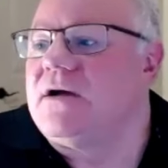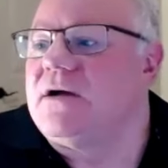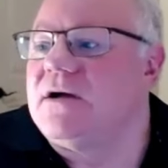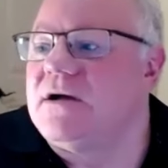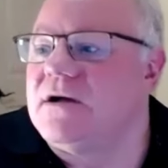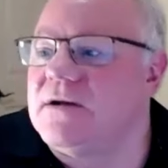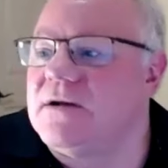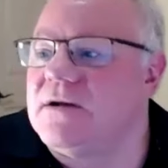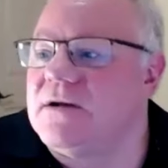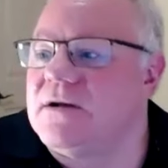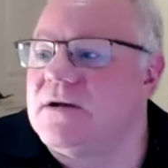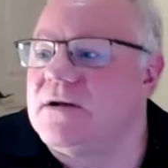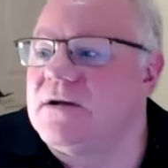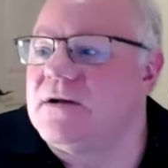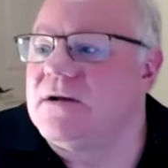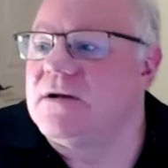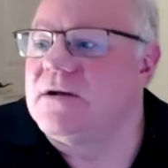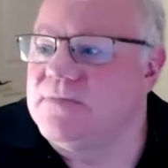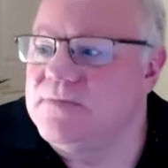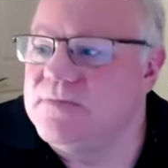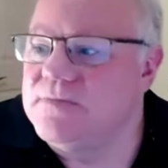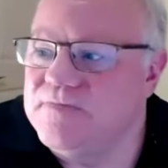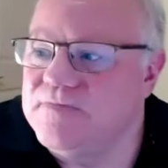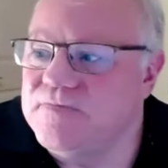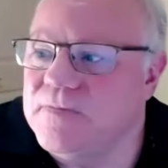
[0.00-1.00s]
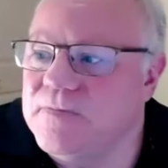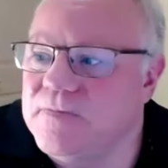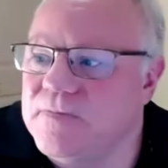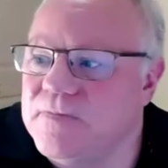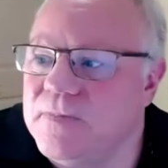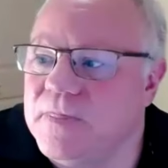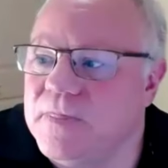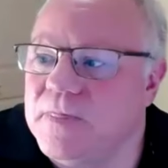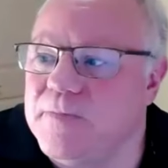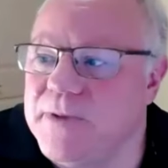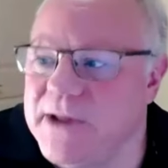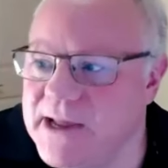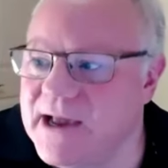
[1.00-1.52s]

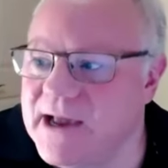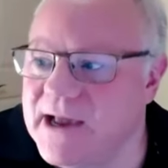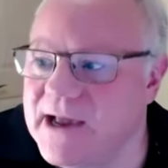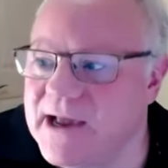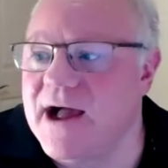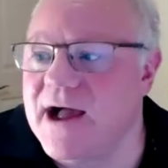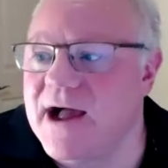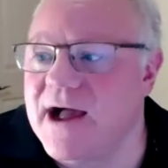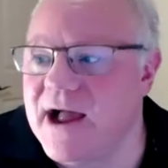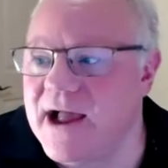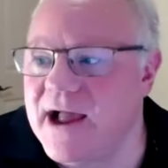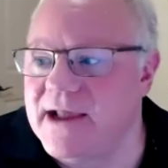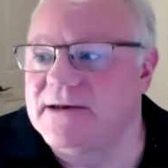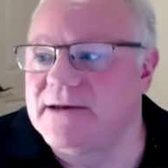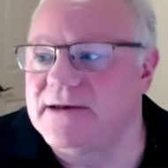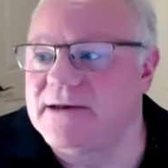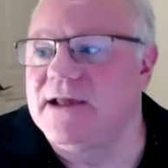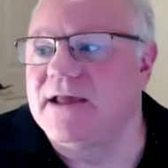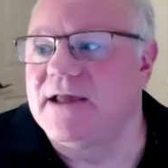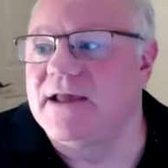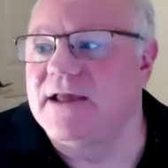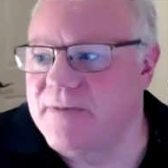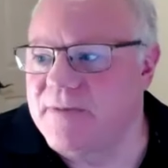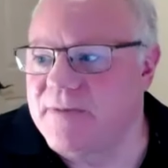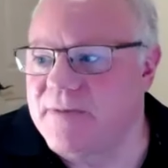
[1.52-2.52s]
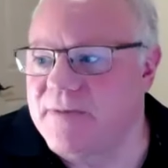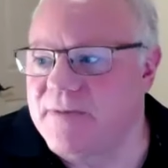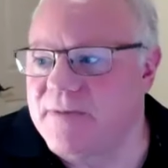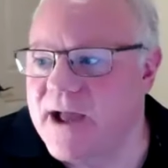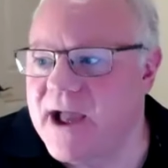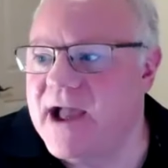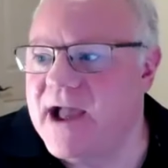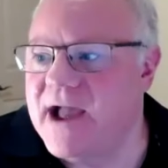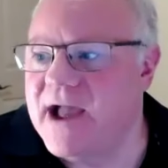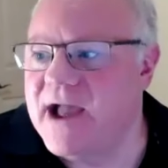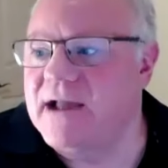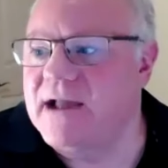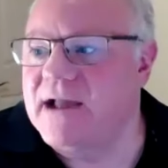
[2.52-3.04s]
Being kind, giving
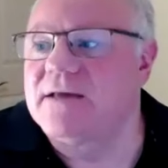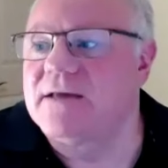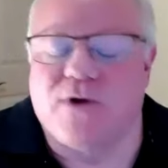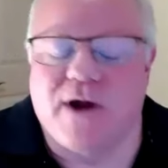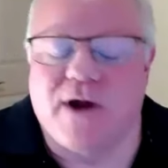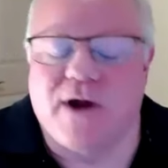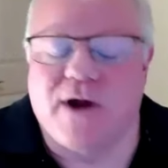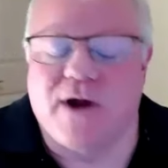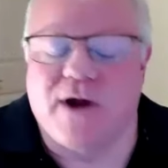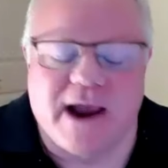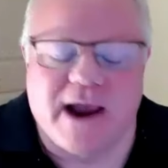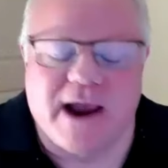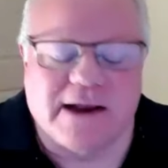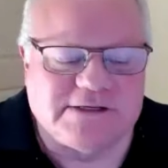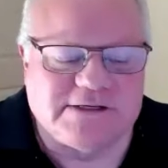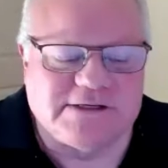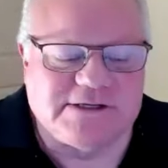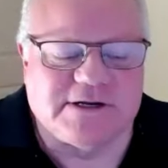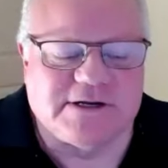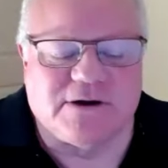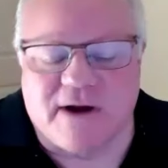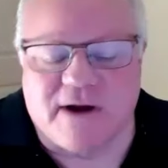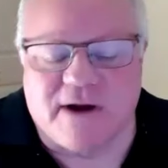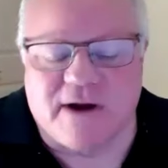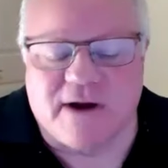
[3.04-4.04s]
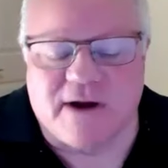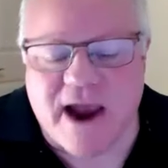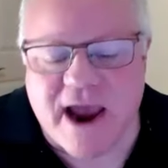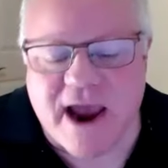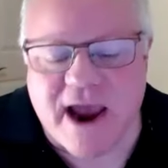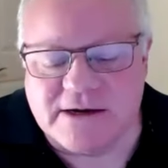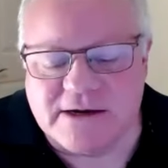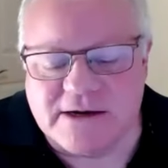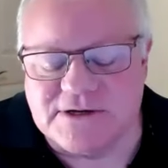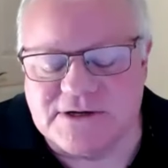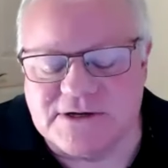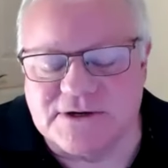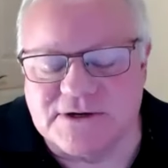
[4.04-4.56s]
back, practicing
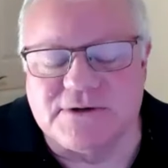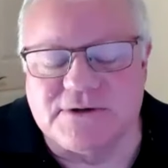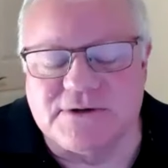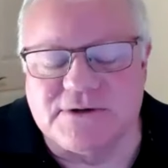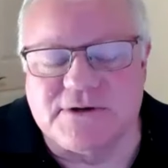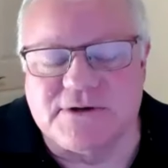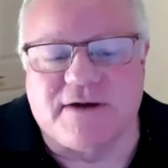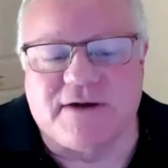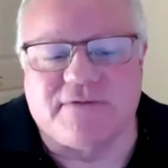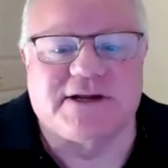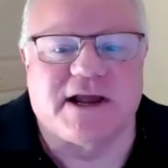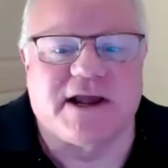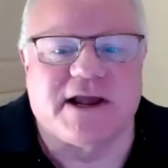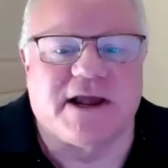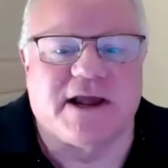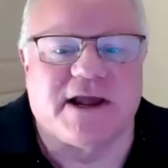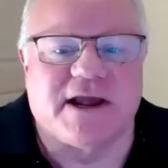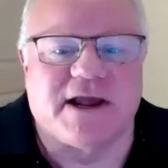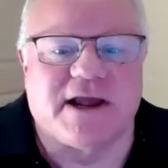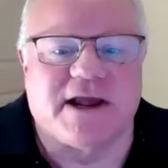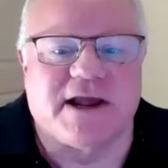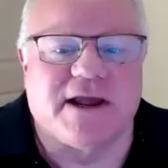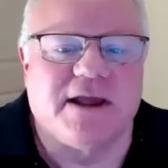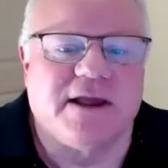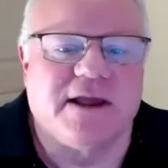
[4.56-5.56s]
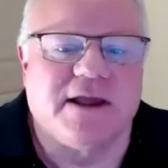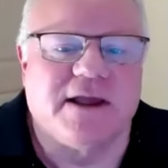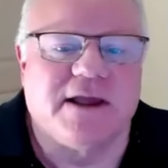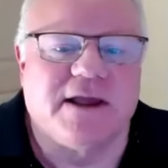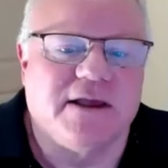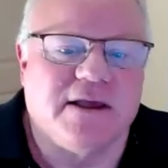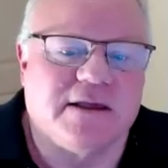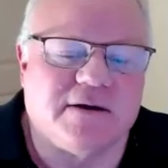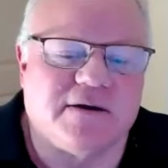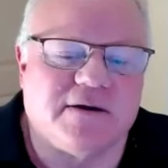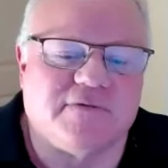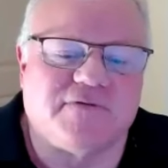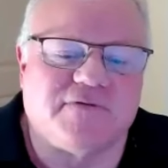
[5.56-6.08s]
gratitude every day,
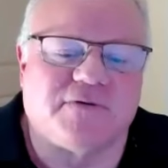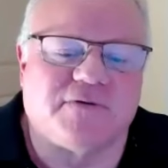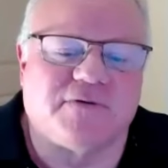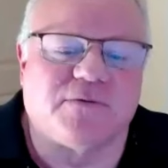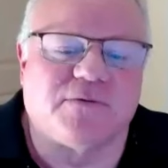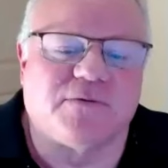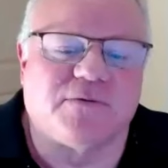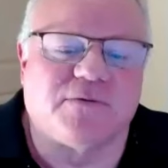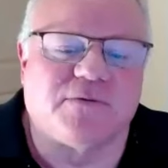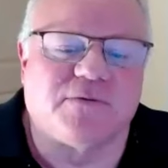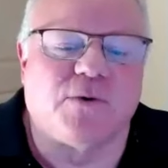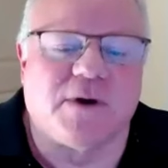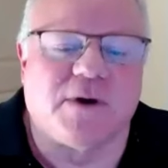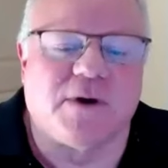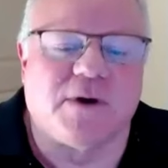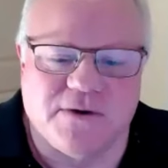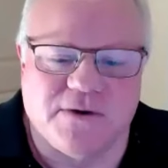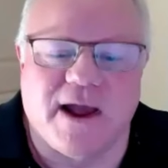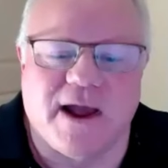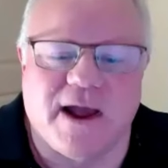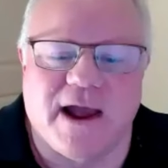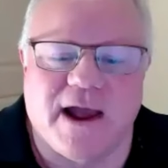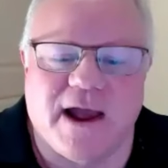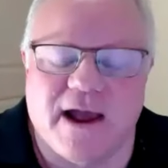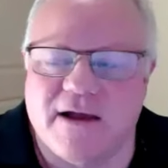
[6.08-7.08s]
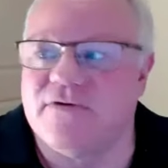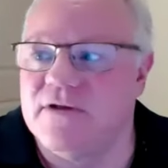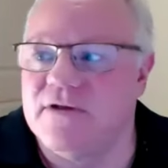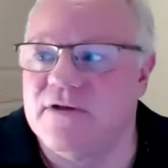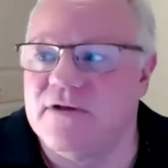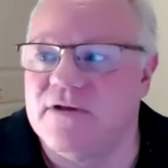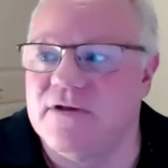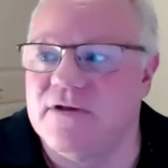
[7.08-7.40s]
you know, for what you have,